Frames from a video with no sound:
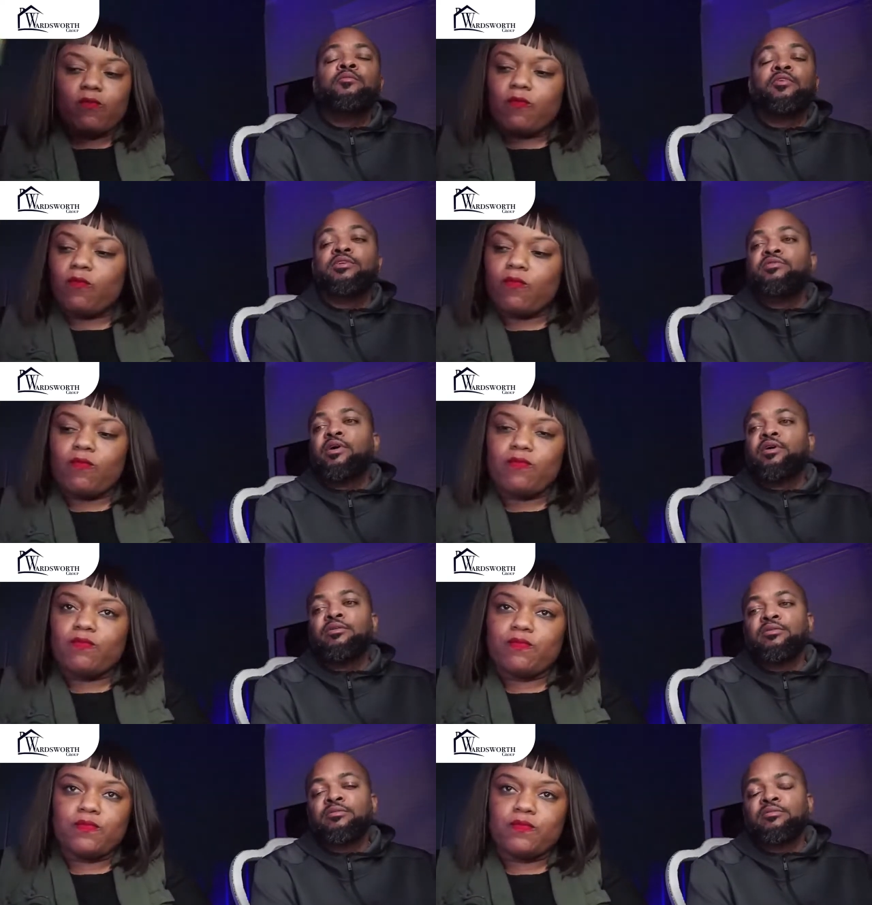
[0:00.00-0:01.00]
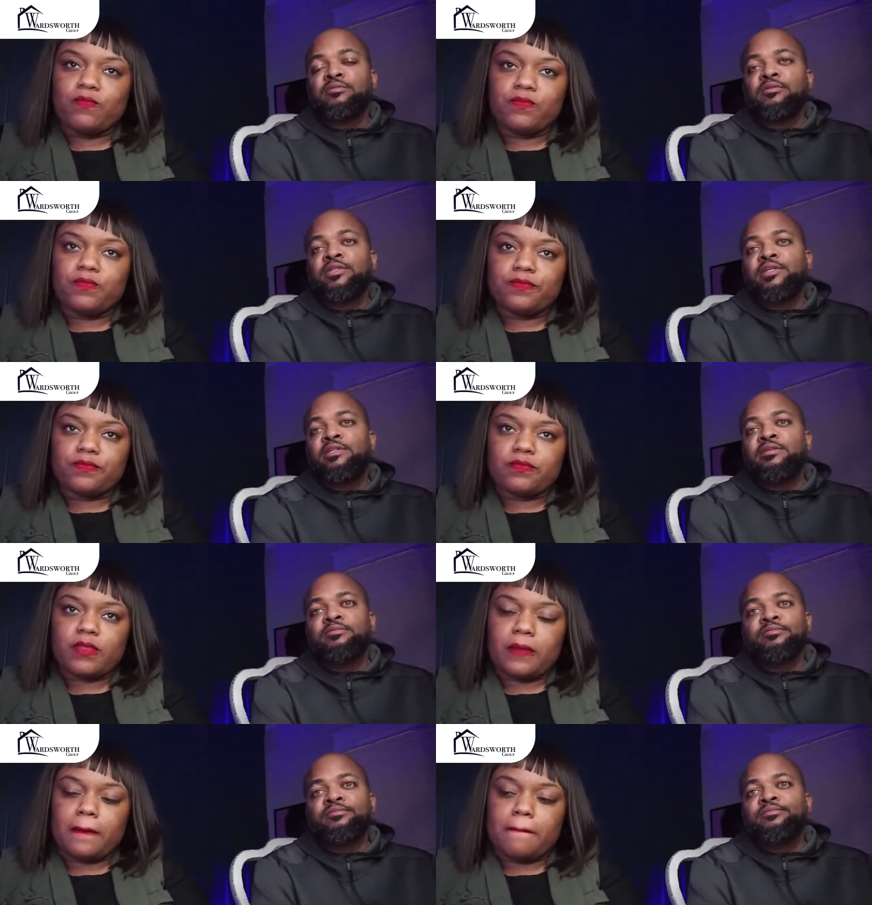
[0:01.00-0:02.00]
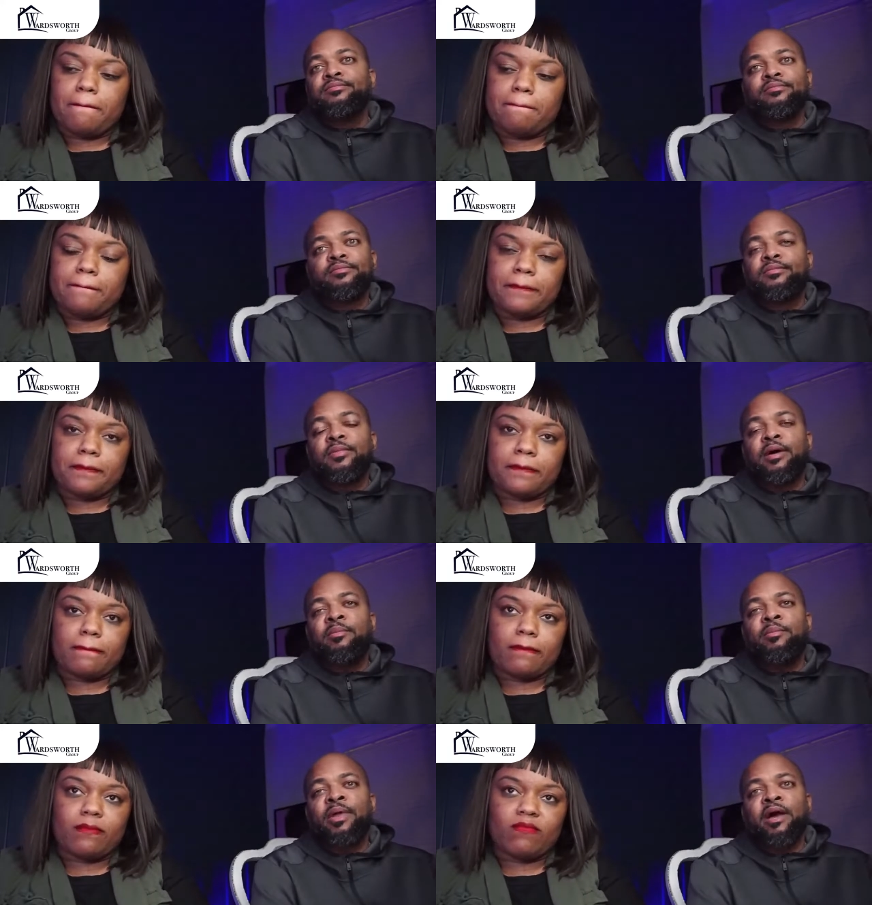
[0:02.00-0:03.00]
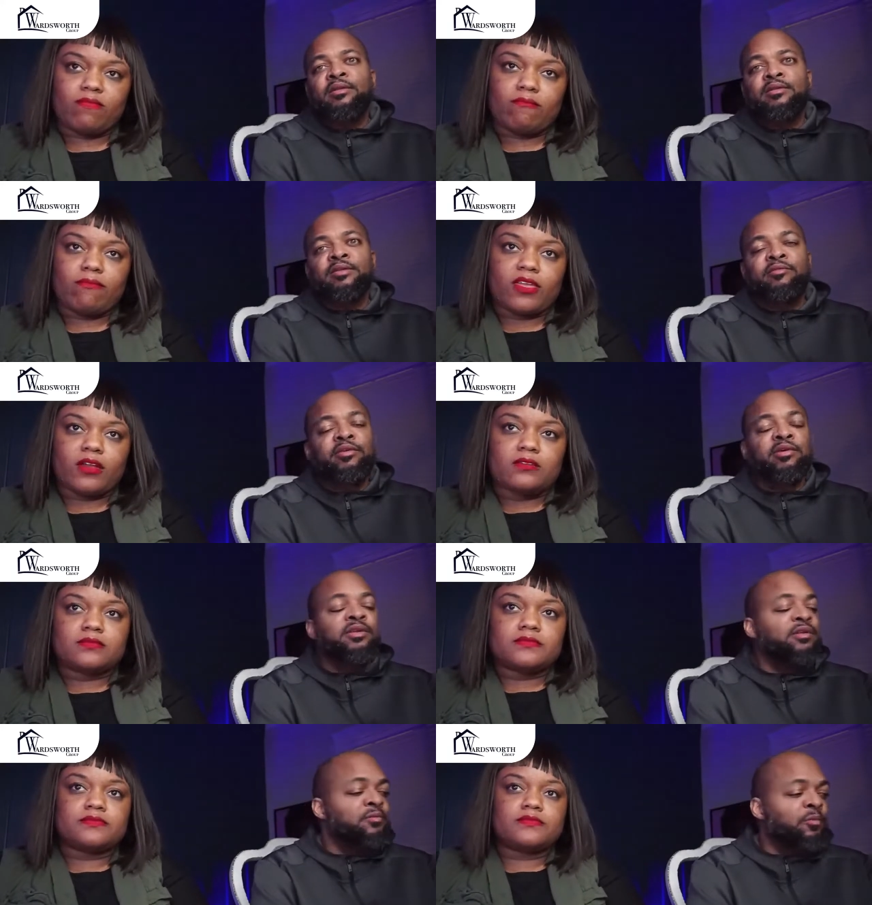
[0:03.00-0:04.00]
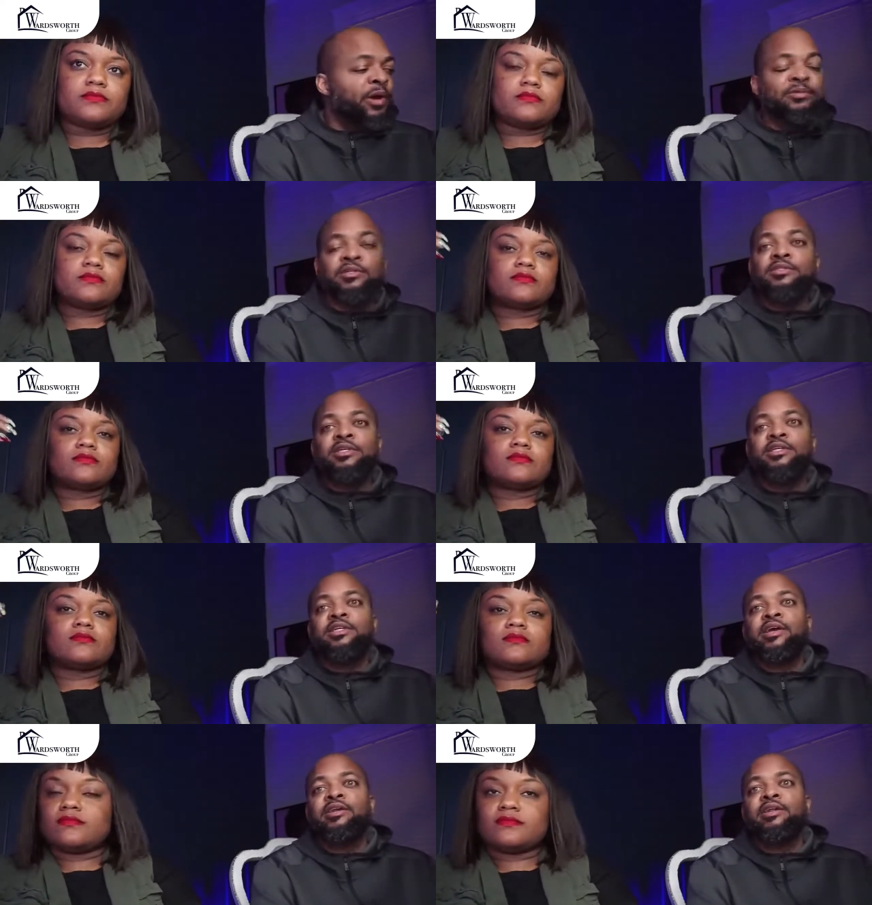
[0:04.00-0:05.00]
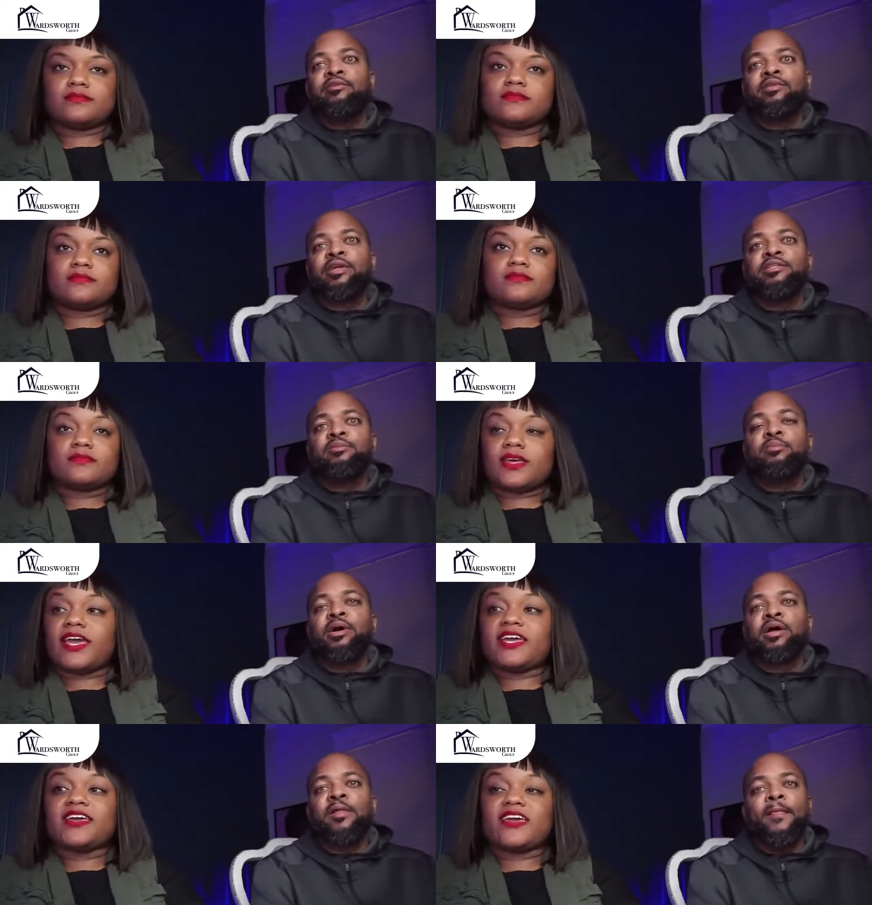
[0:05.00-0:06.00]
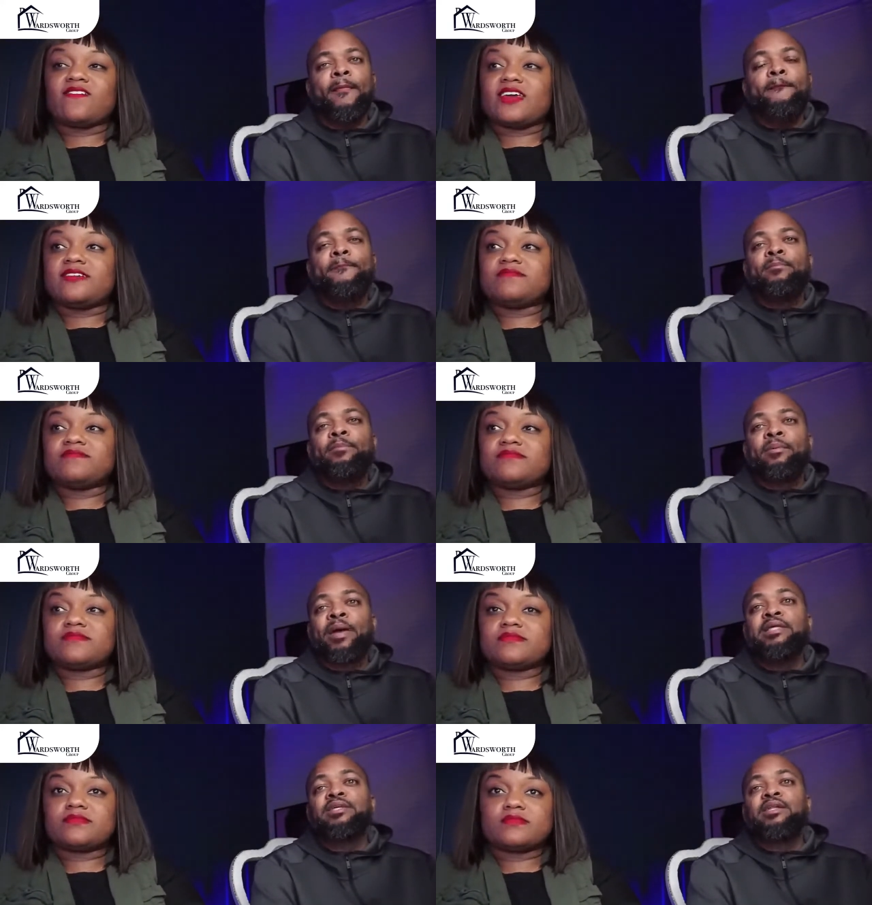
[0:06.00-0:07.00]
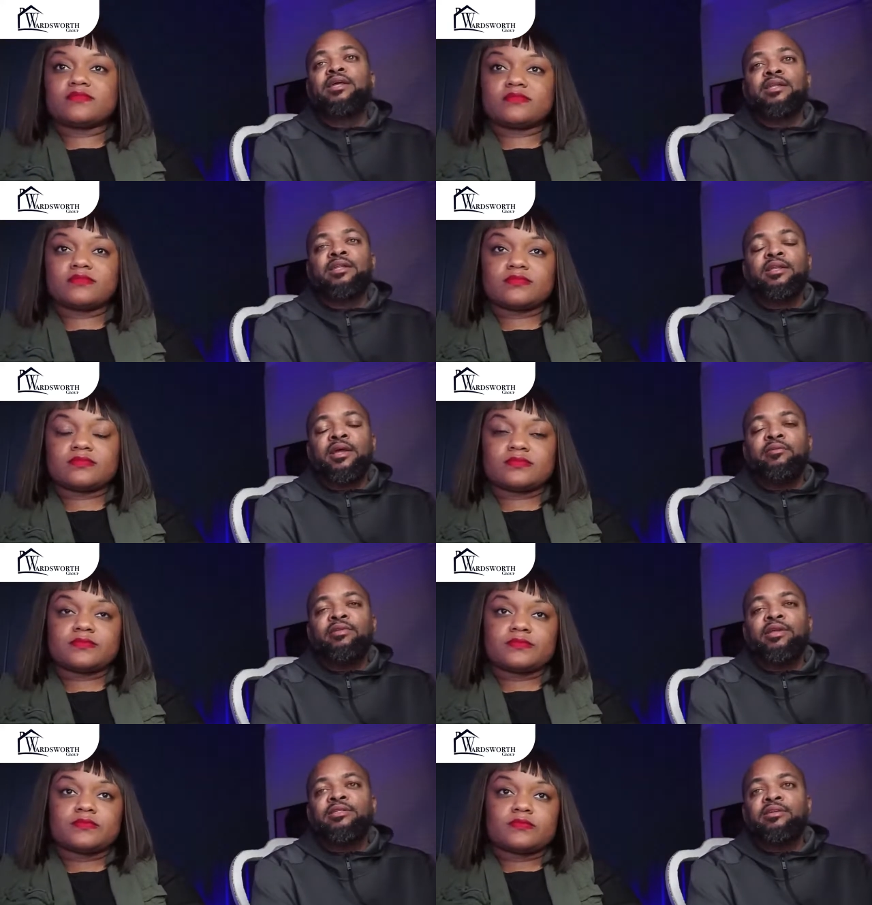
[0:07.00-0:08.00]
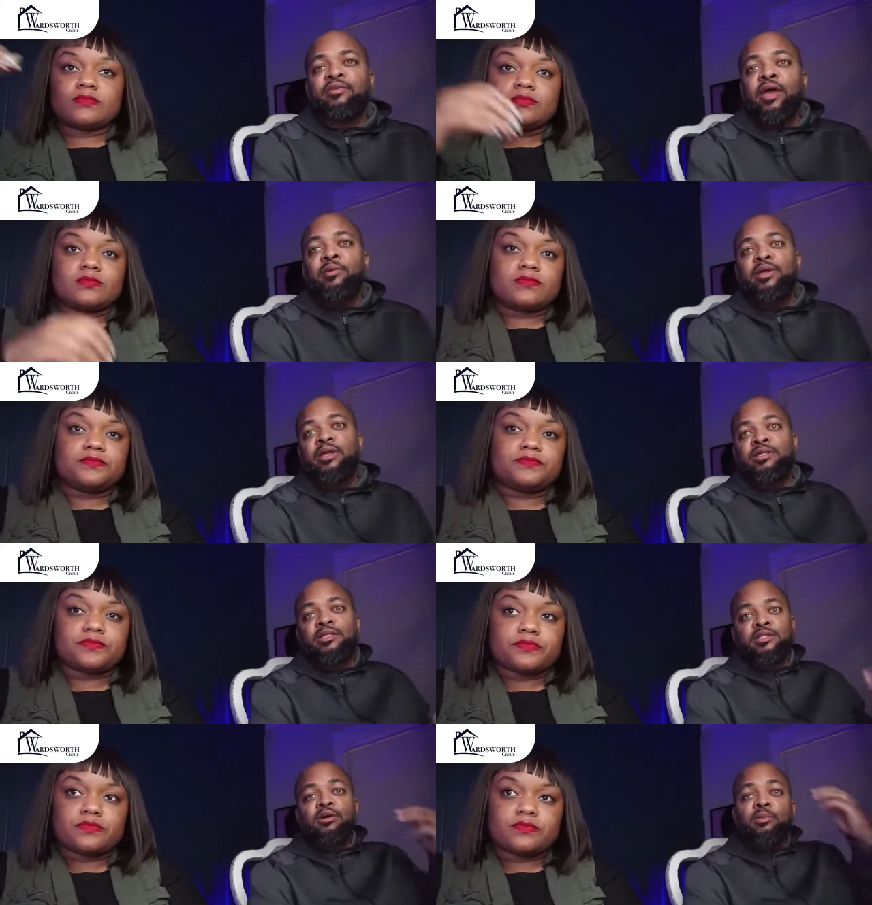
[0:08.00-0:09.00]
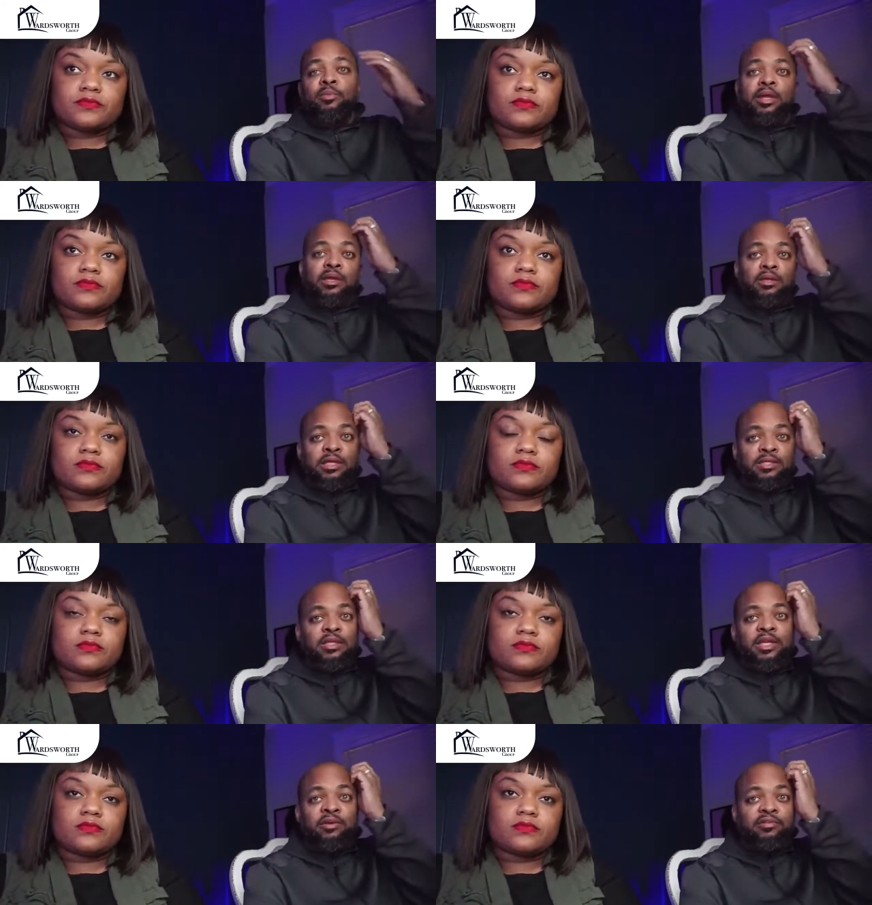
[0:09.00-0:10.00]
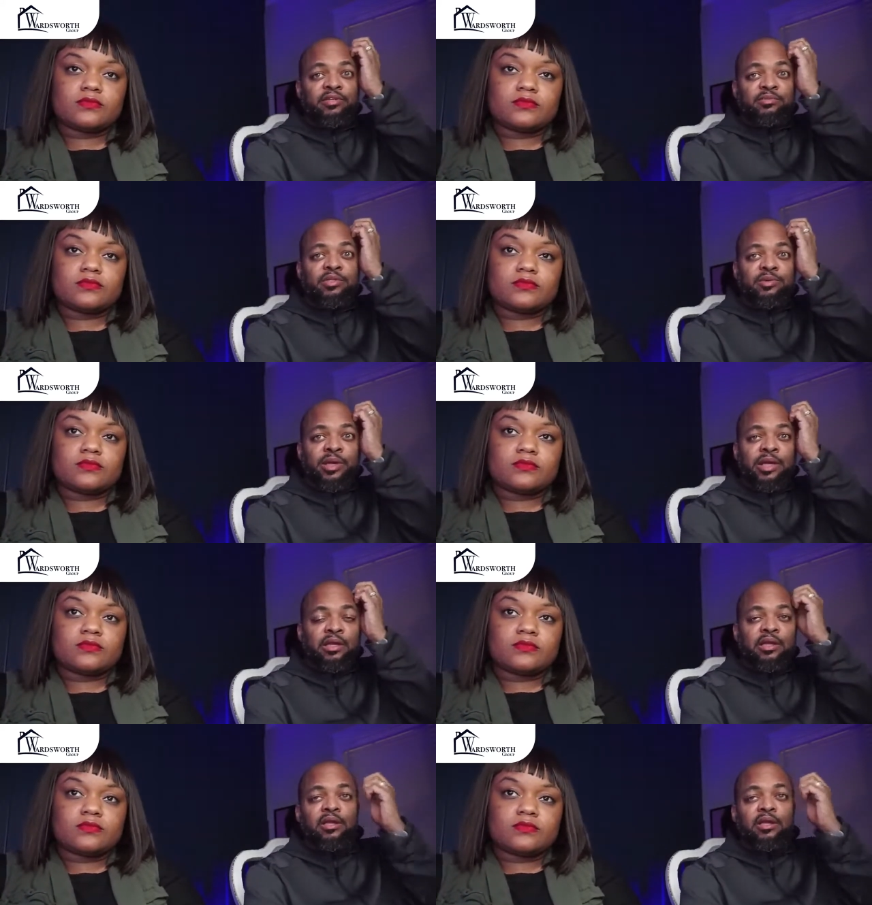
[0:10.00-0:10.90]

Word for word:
Speaker 1: First of all, just a, I'm not giving you Webster's dictionary definition. But give it. But basically, the definition of equity is just going to be it's the difference between